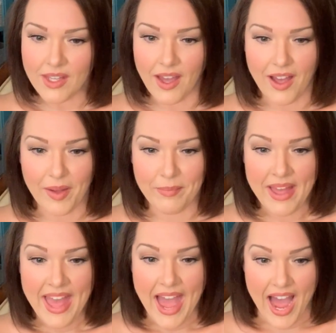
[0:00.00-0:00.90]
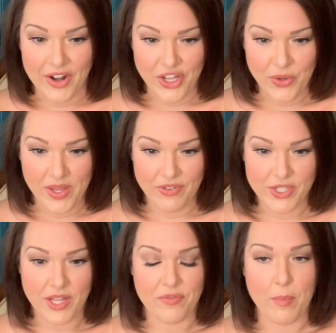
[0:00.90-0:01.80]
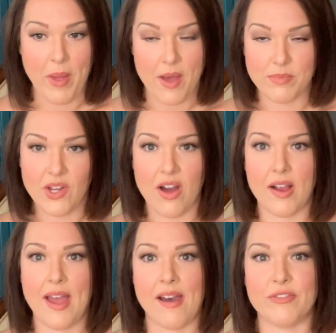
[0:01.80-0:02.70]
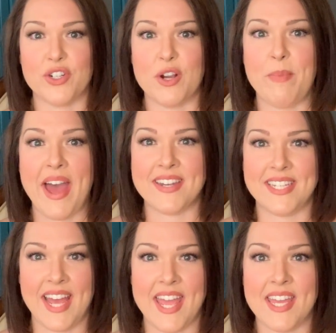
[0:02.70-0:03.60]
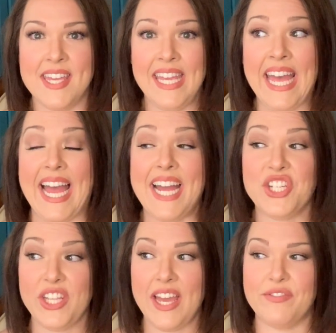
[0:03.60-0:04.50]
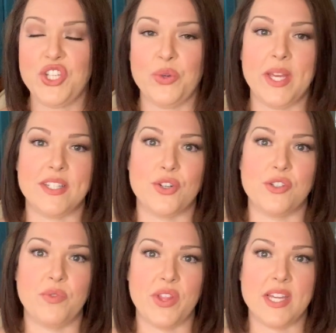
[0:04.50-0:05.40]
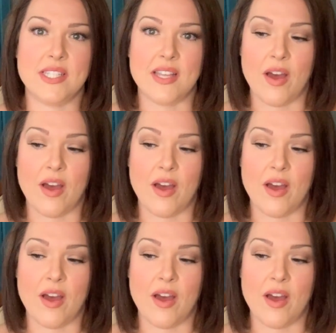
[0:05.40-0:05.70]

How do you give yourself a pep talk after a bad day? I actually have 2 answers for this.